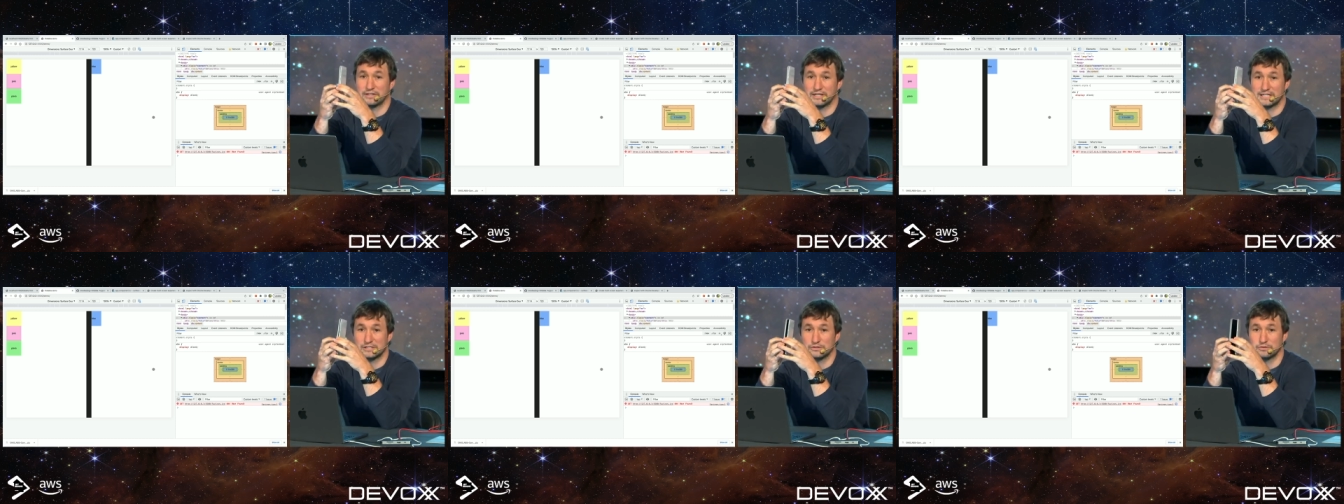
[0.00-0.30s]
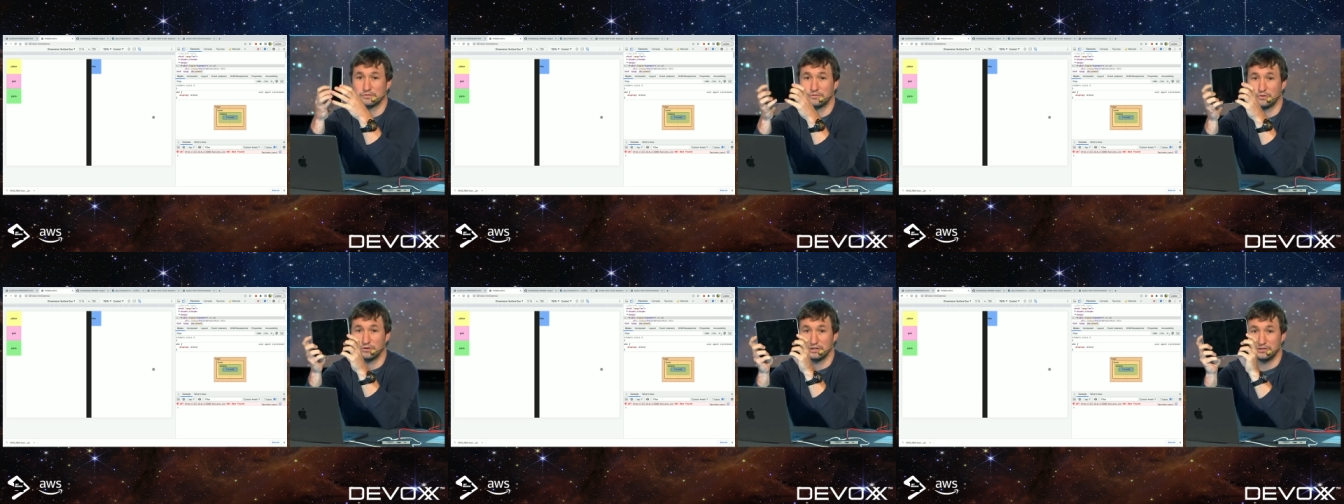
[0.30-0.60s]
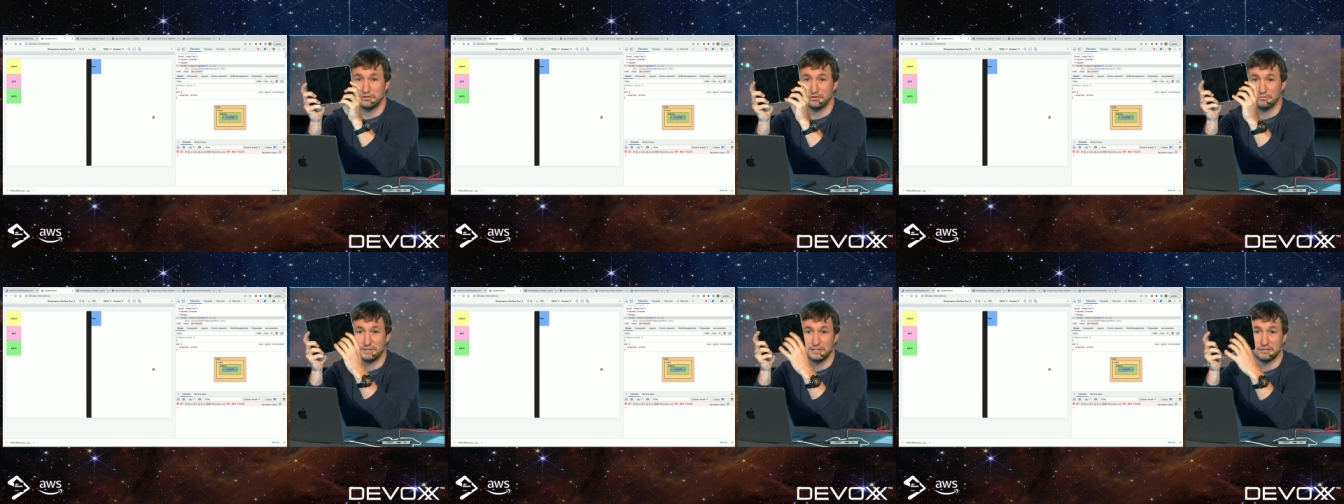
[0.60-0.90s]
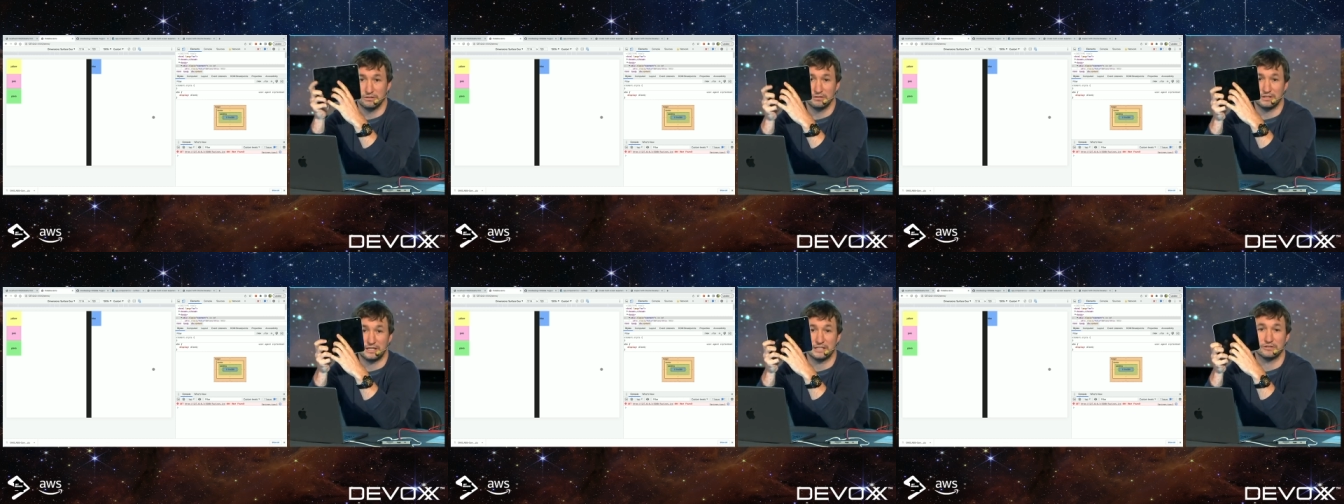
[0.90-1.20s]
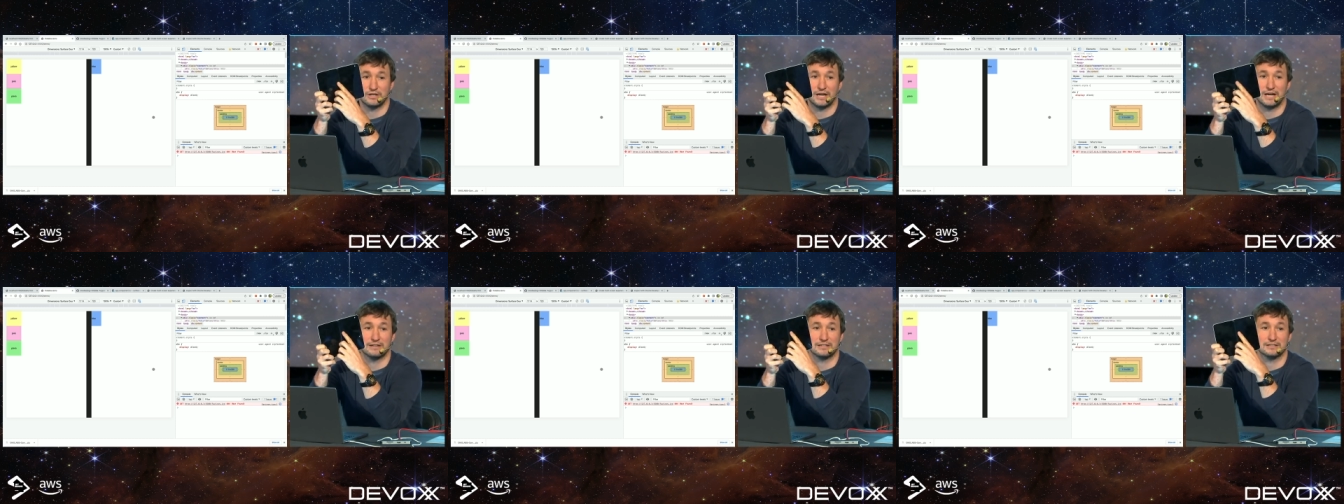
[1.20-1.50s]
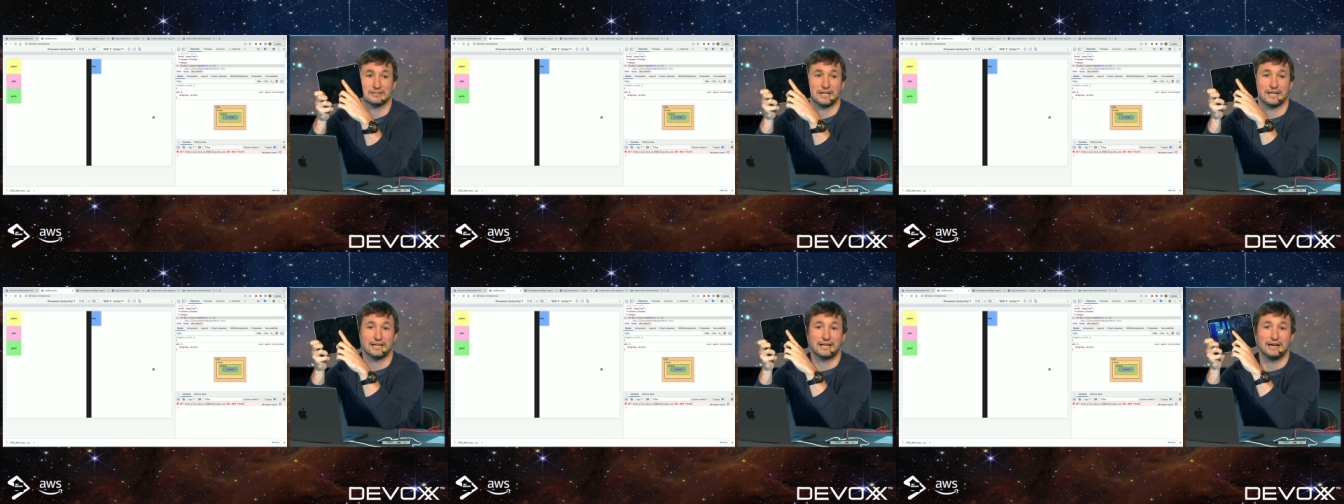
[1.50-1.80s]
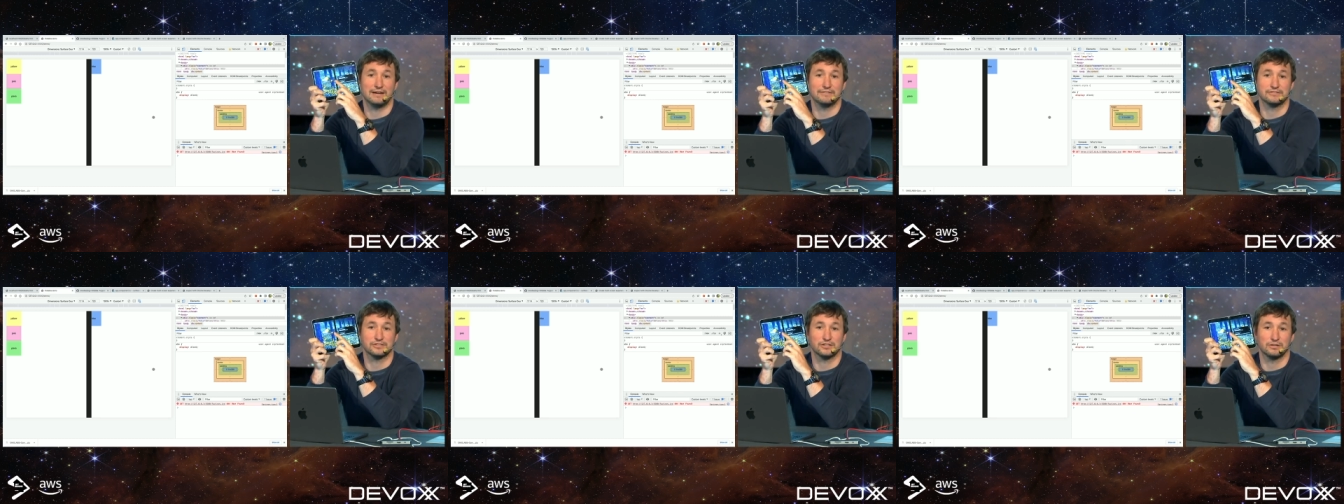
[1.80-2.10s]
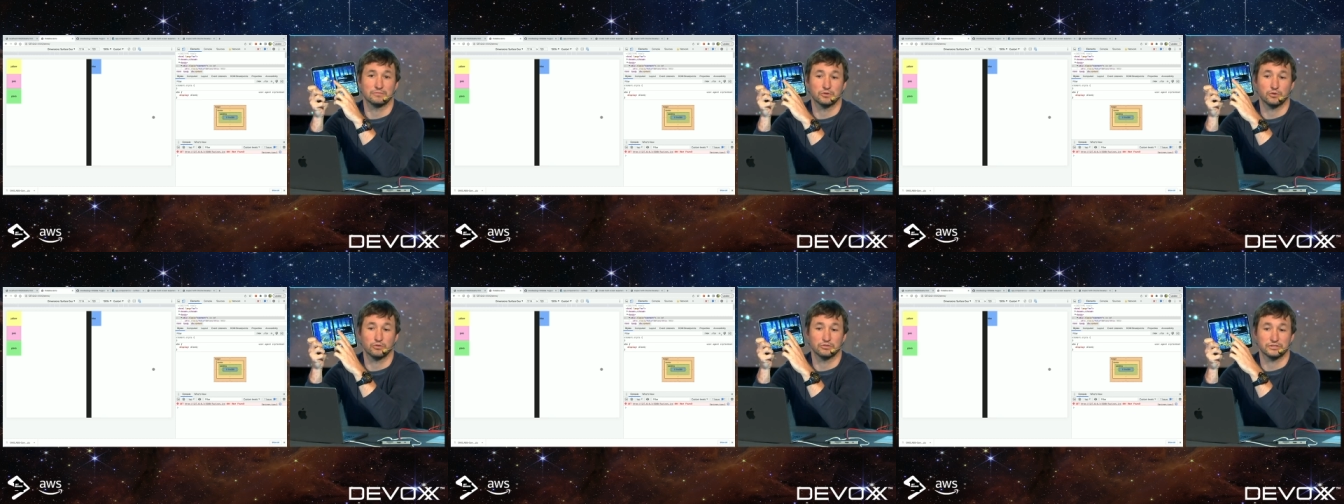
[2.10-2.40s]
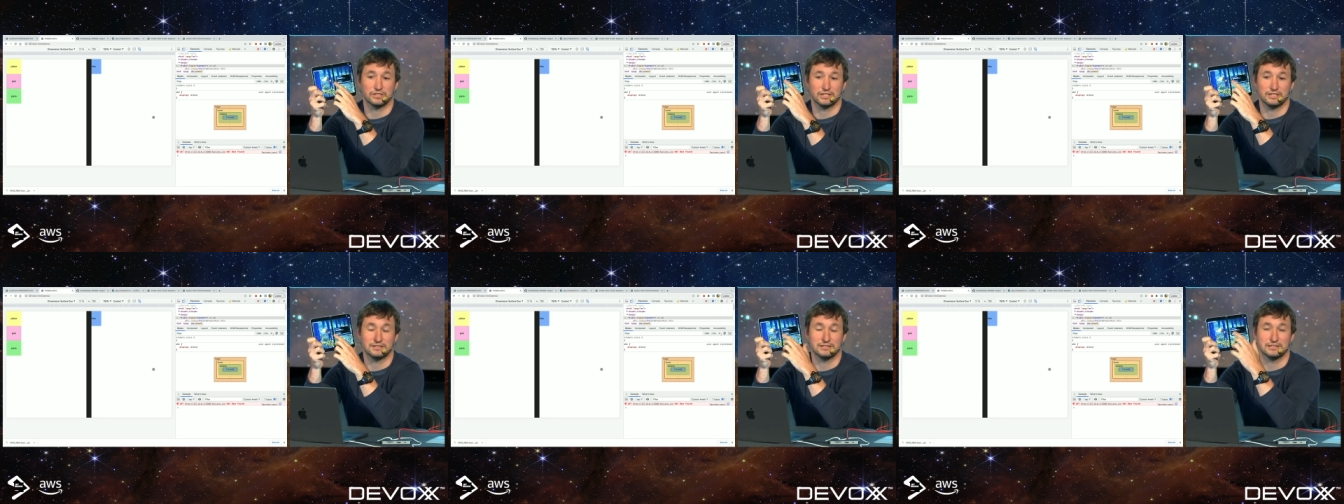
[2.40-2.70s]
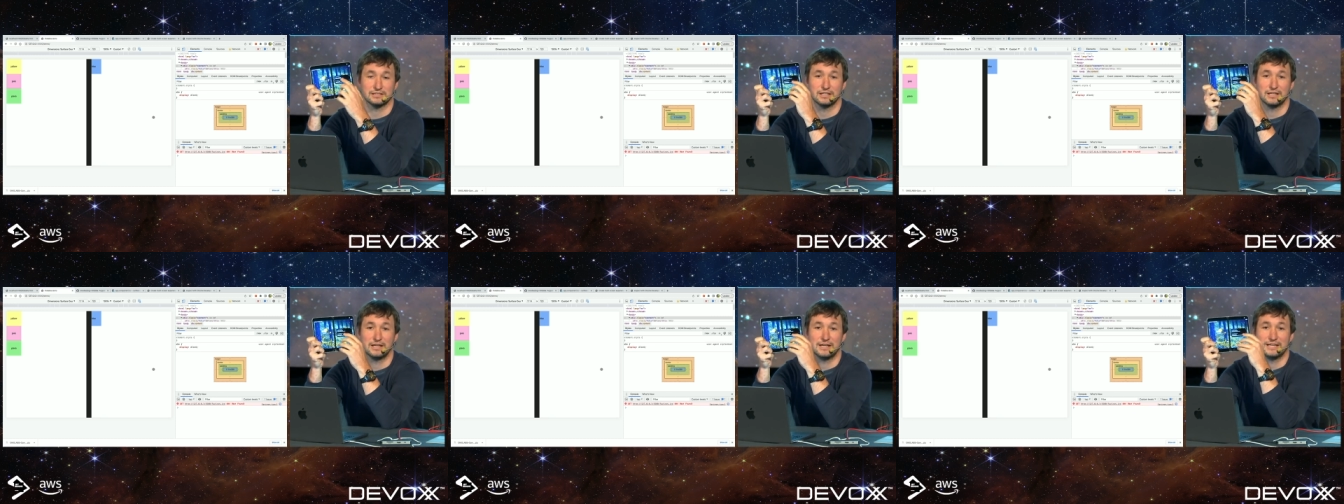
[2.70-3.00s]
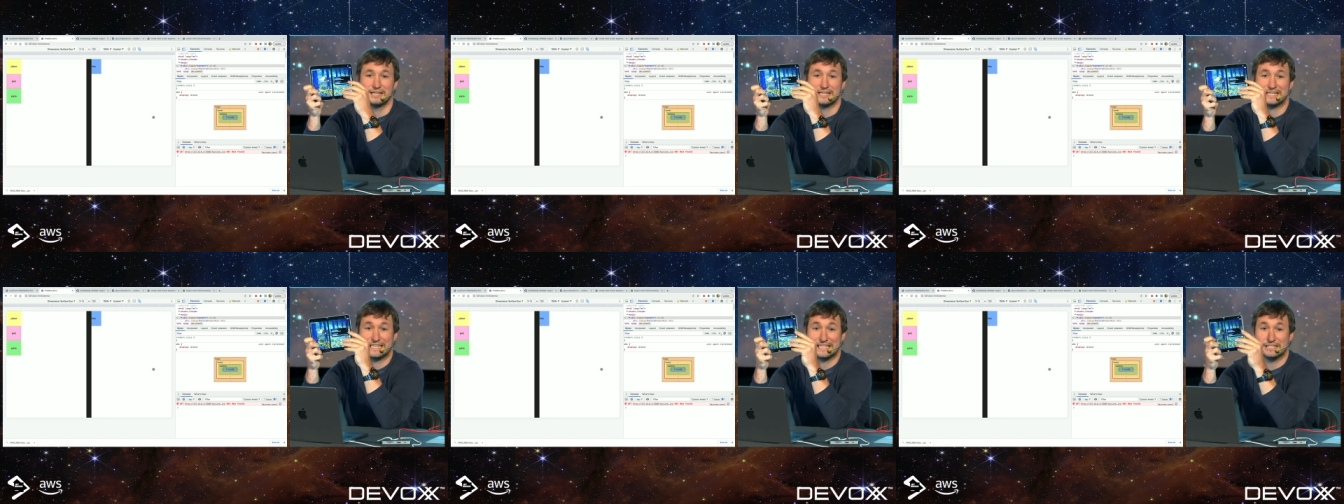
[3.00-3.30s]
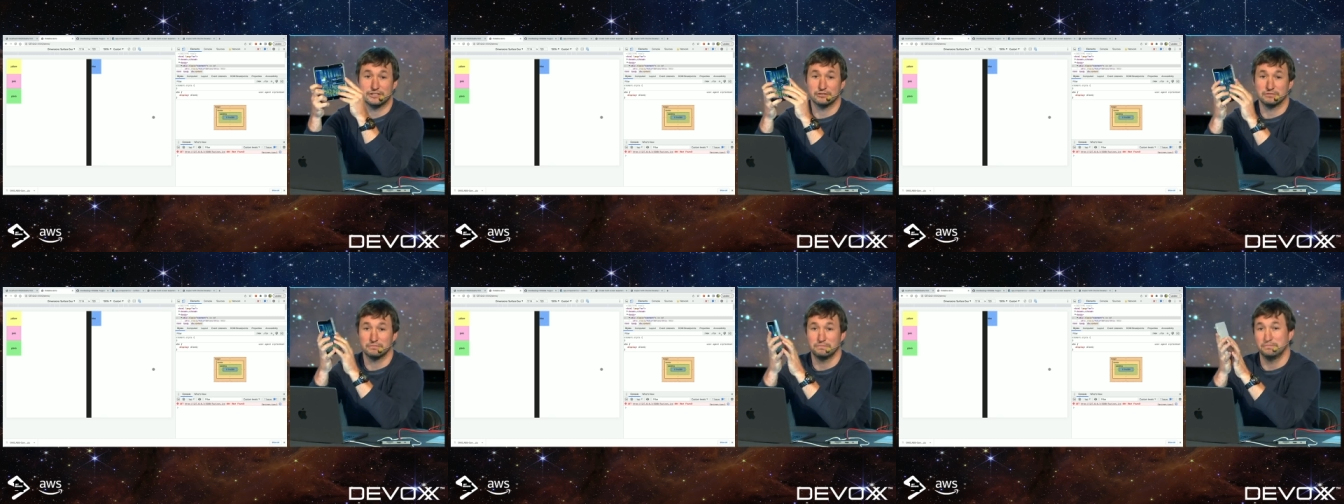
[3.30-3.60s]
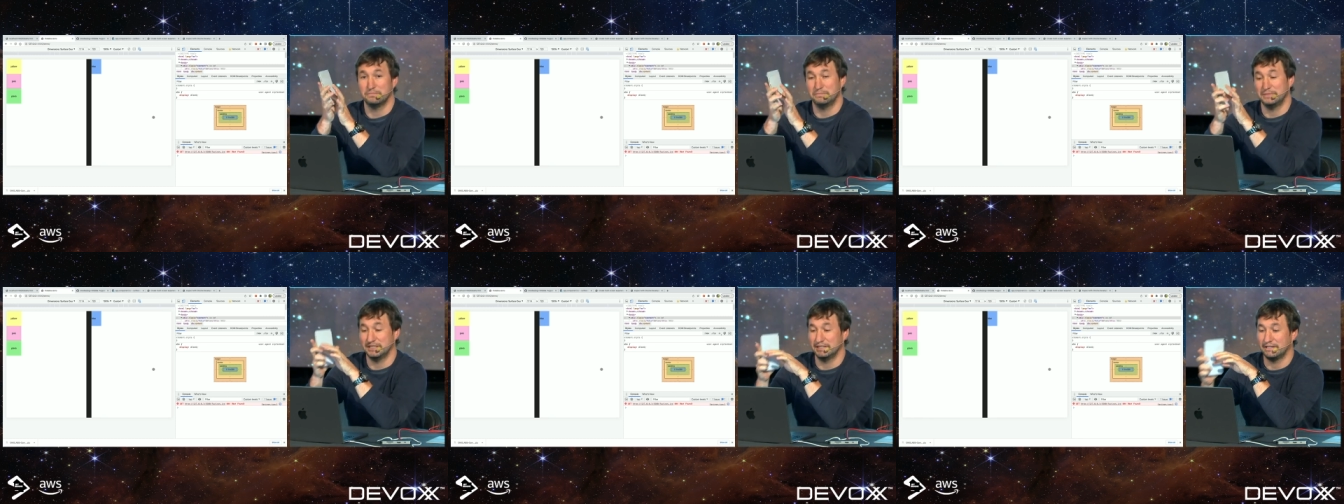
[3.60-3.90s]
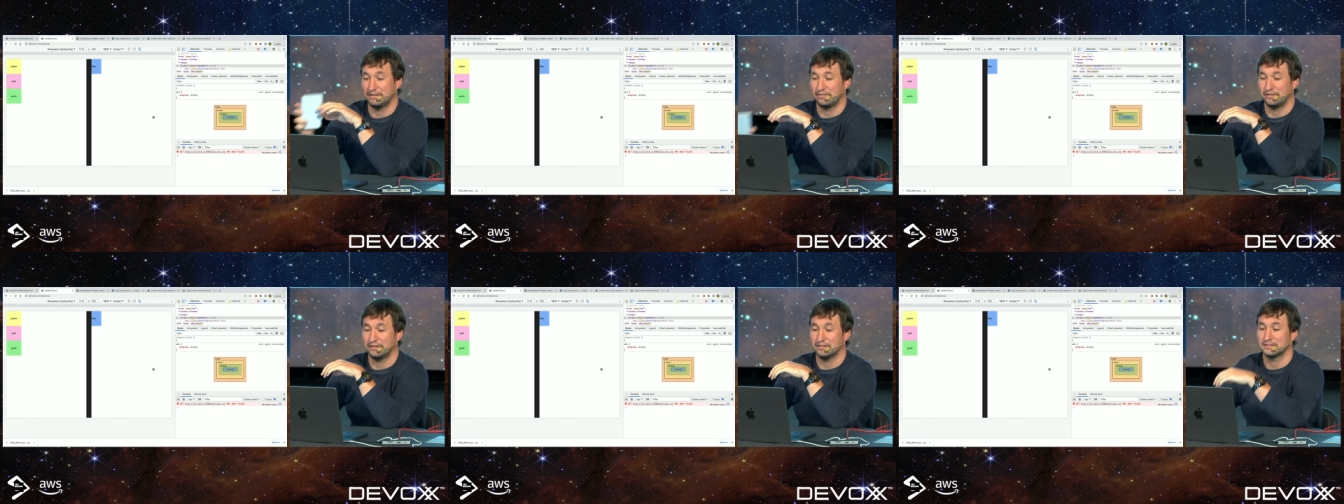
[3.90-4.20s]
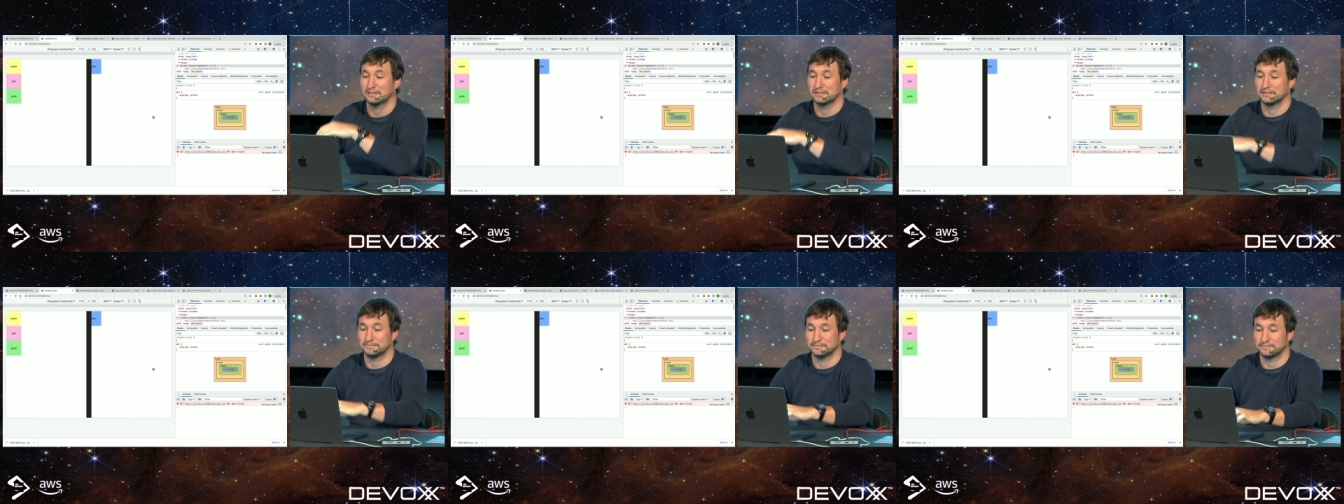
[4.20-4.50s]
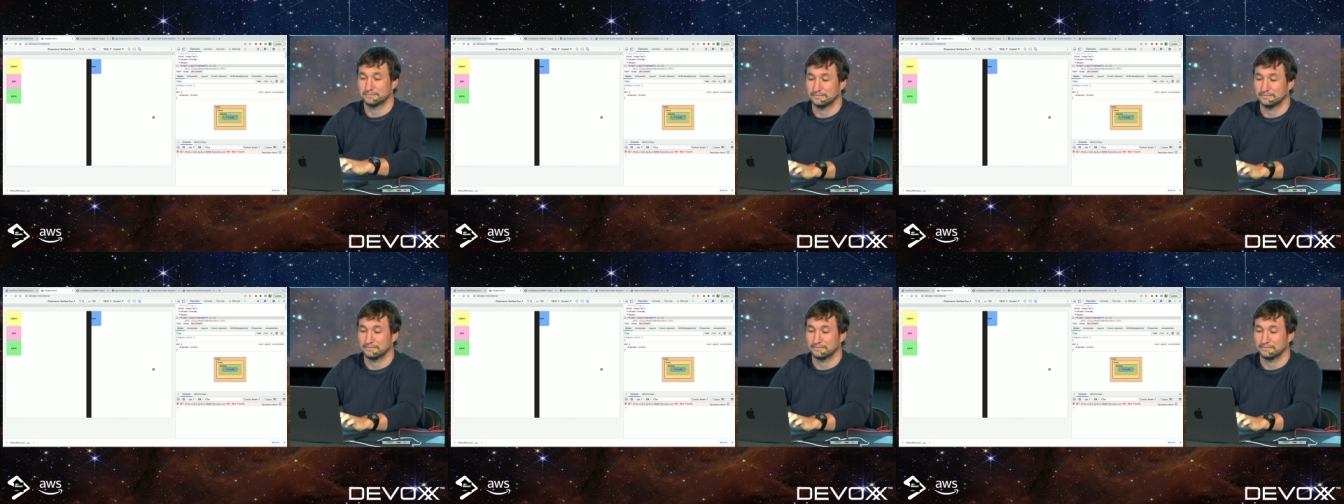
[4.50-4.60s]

there is a fall in the middle and you ha can have some content hidden beneath it.